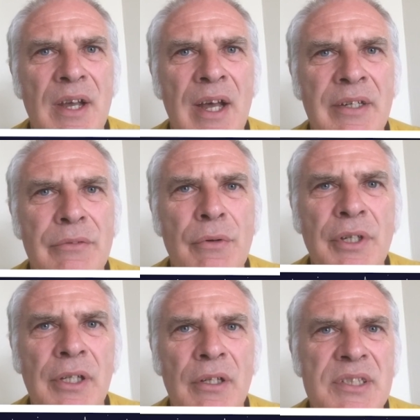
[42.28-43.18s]
And
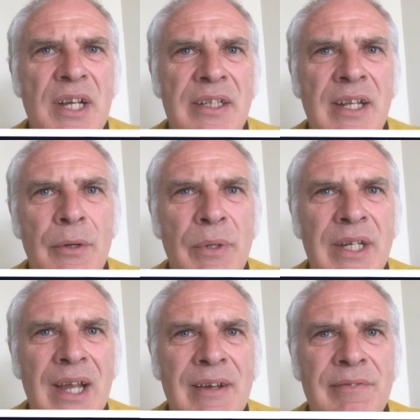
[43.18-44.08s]
running alongside that,
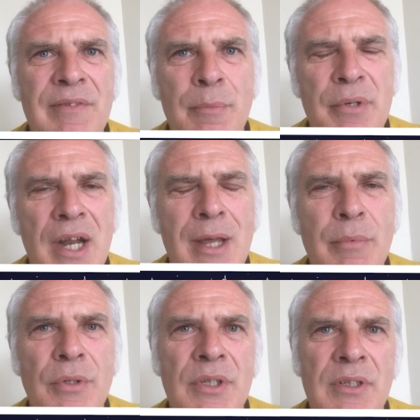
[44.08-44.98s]
we have the prayer
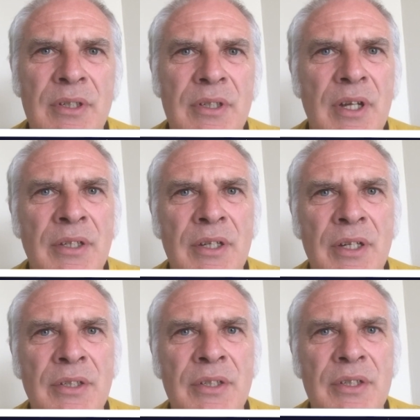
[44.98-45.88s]
book
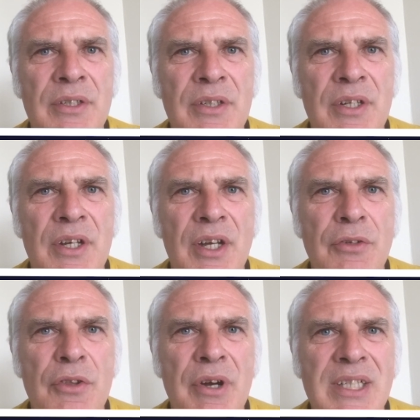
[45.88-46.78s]
and
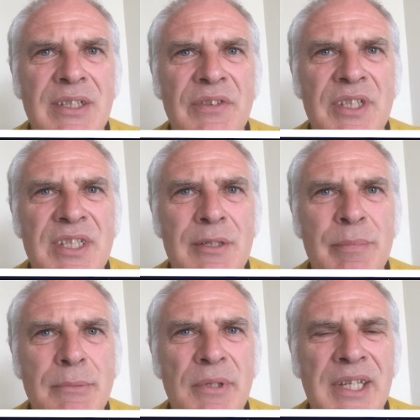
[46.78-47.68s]
other activities
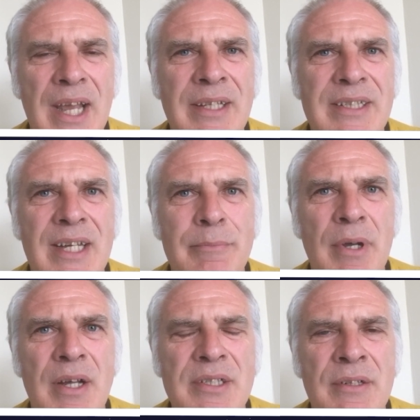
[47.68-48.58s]
that people can take
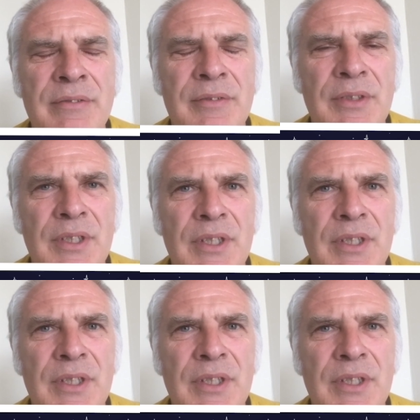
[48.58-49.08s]
part of.